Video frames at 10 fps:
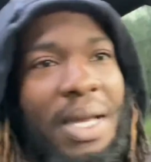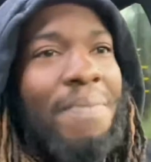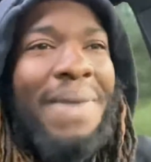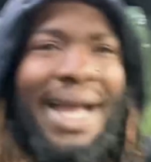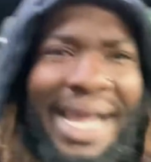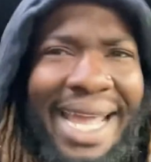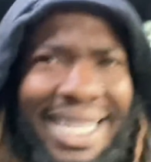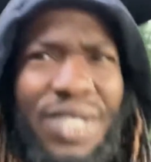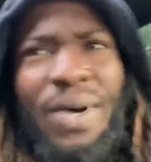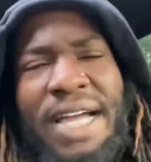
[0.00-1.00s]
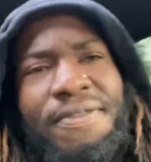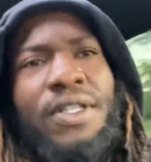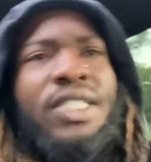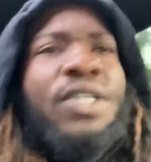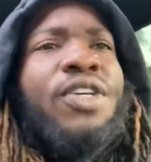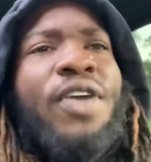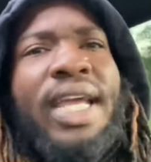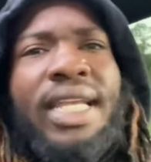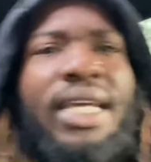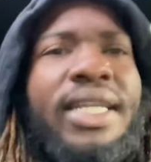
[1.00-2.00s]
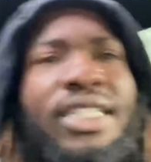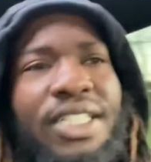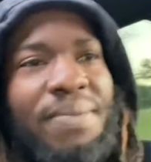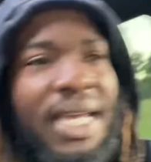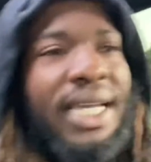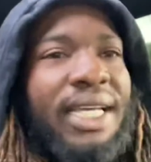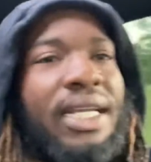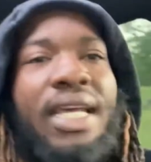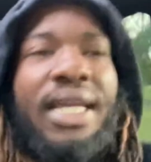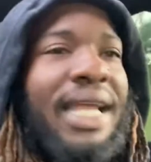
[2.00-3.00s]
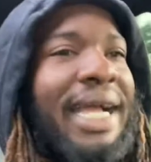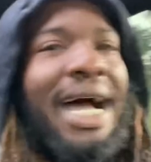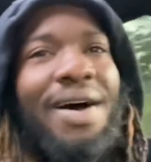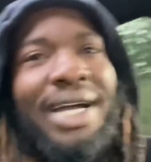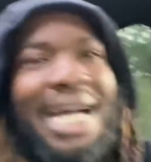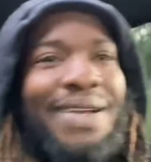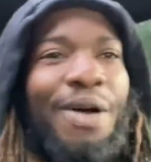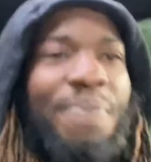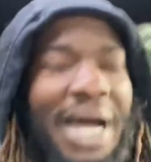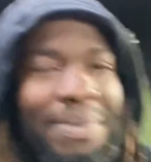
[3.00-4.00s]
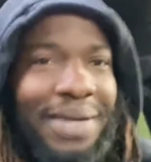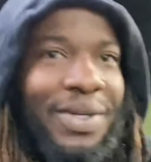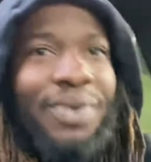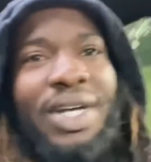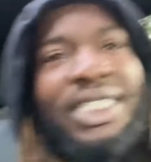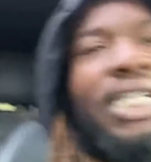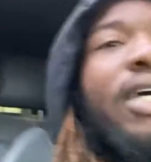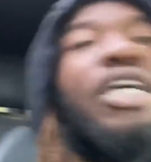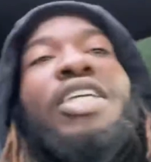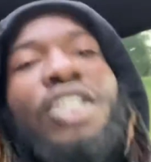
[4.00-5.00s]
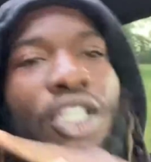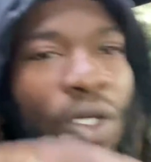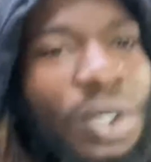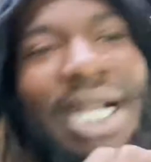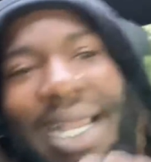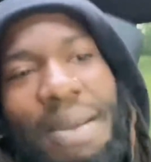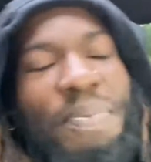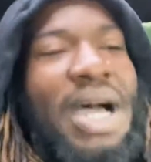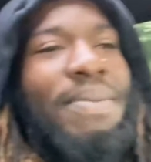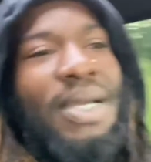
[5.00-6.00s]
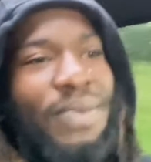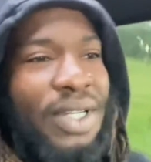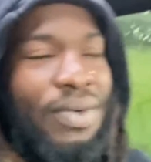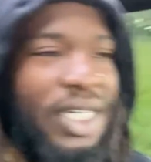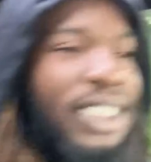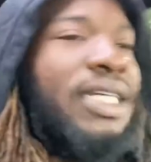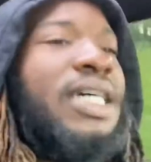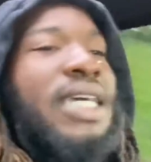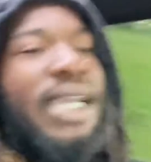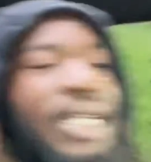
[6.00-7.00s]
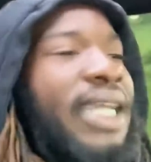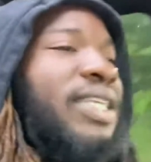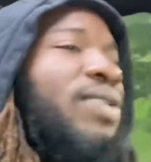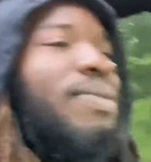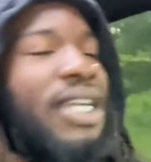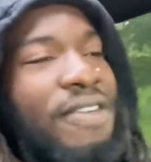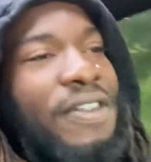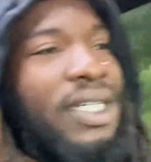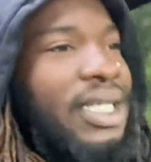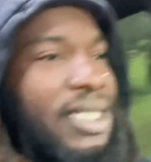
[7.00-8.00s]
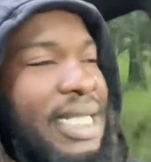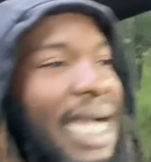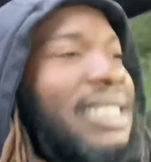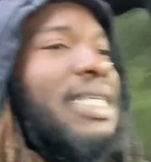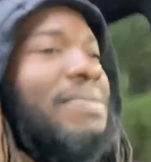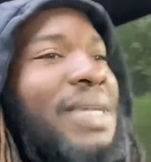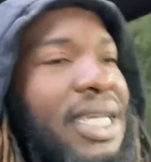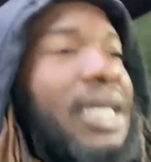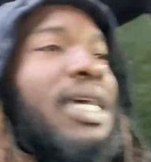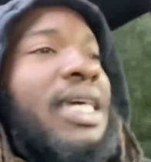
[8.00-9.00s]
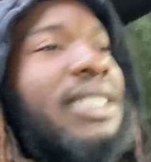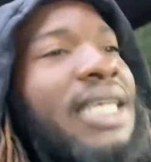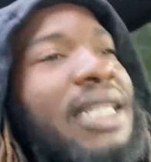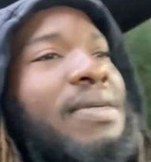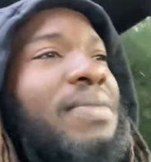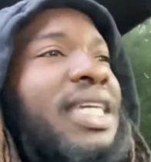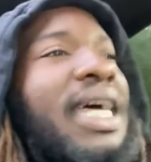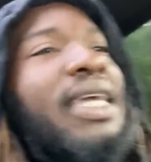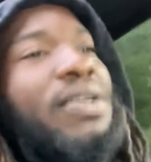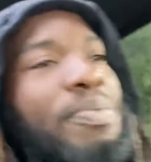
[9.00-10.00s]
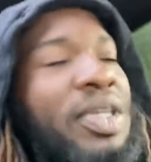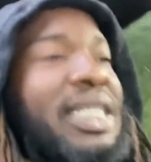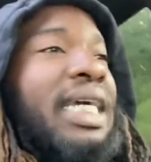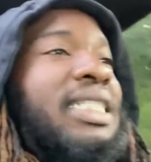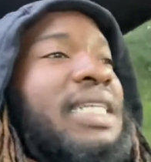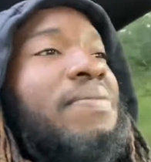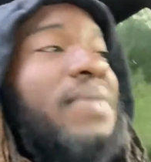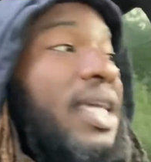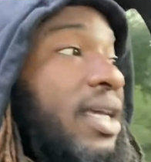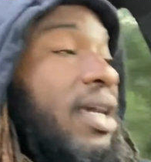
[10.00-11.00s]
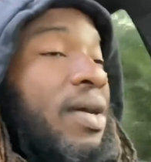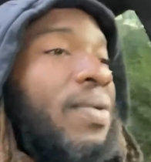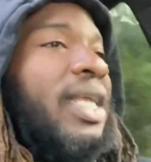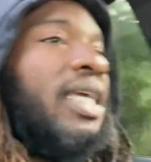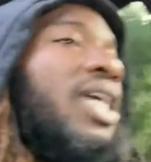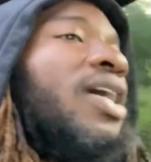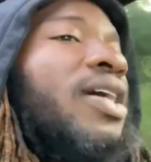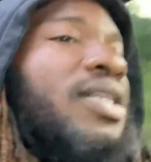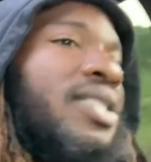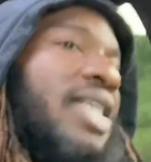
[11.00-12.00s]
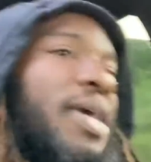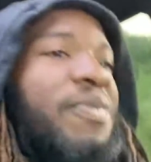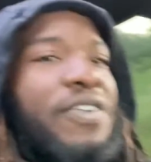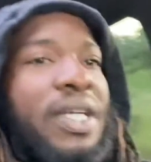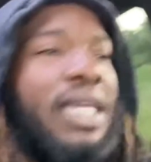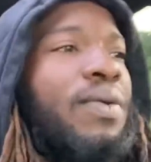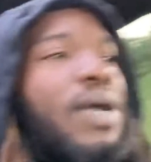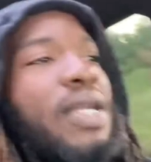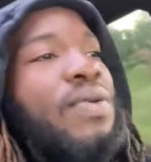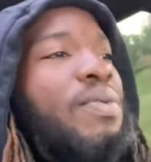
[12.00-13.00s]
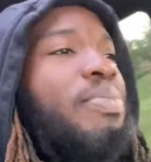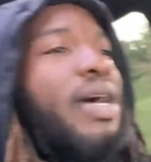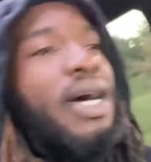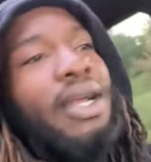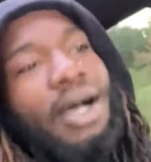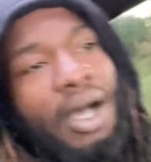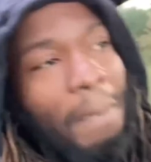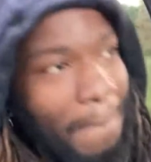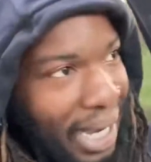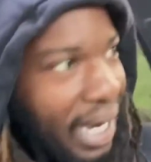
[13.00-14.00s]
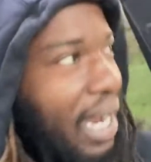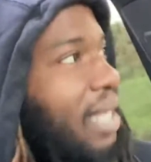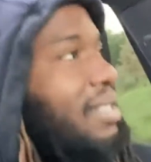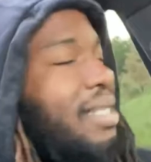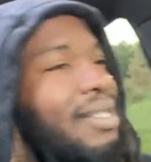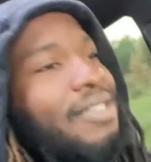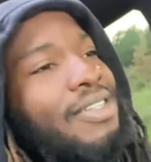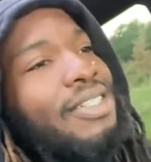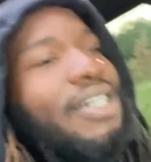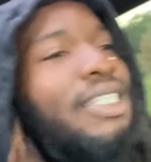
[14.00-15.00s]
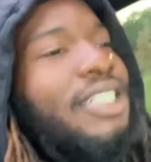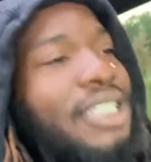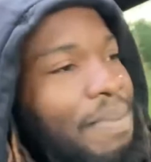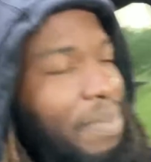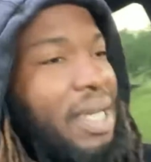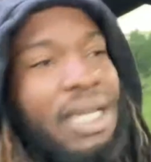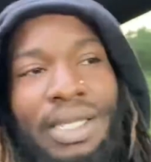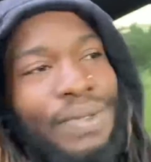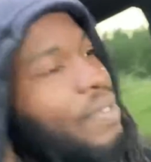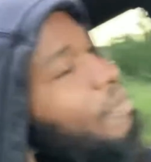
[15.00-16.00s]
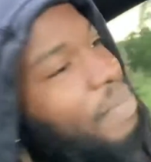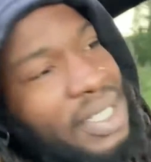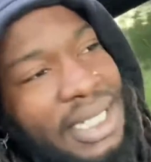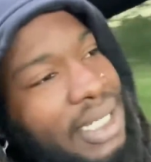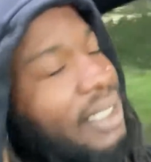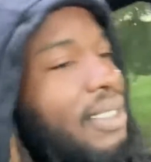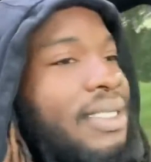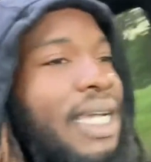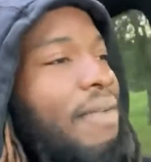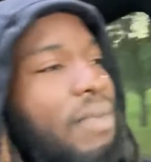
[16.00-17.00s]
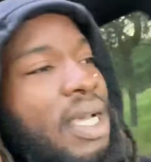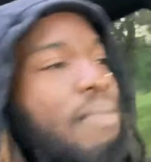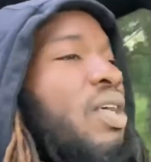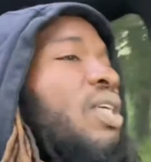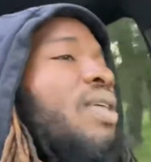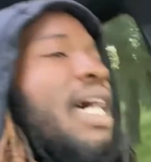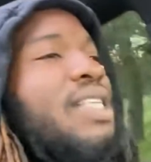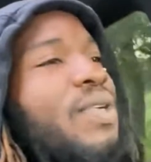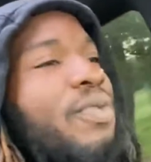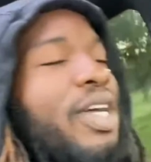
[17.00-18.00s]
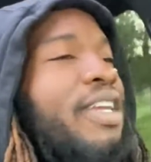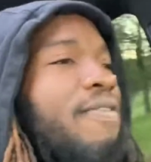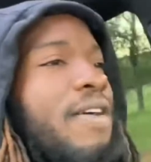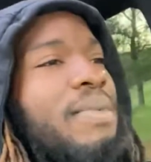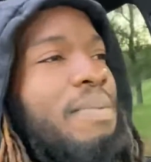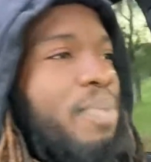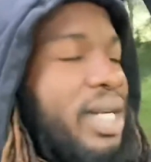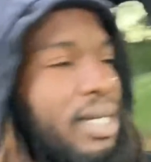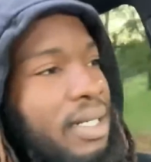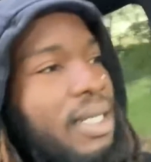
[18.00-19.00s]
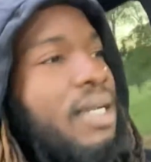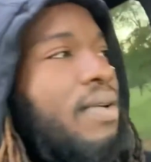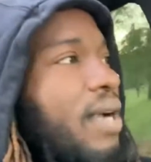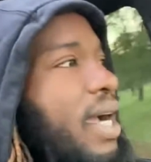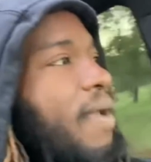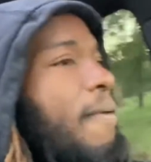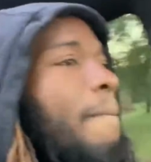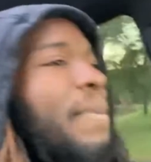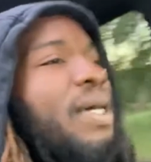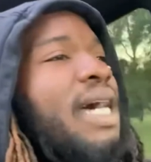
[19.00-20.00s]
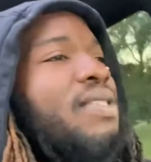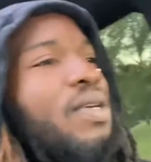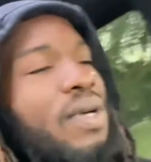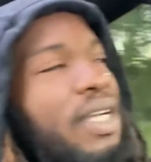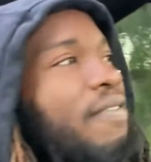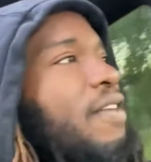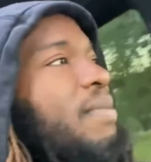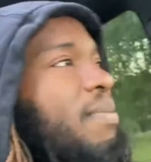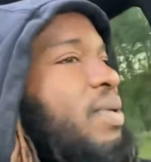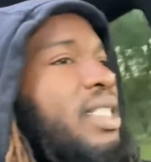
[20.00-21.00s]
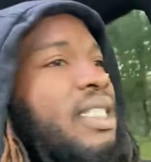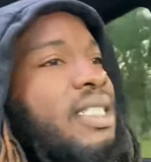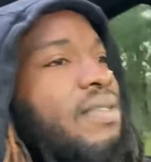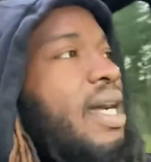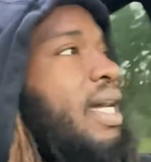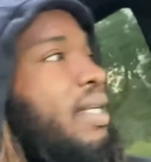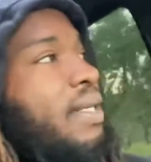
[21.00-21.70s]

My ex-wife was Ukrainian and Jamaican. Like I don't got no problem with Russia. You got a problem with Russia. And then you motherfuckers taxing me and telling me that you're protecting me when you're the same fucking one who brought my ancestors on ship. You weren't protecting them, but you guys were running from the Britain, right? You guys are running from the British, right?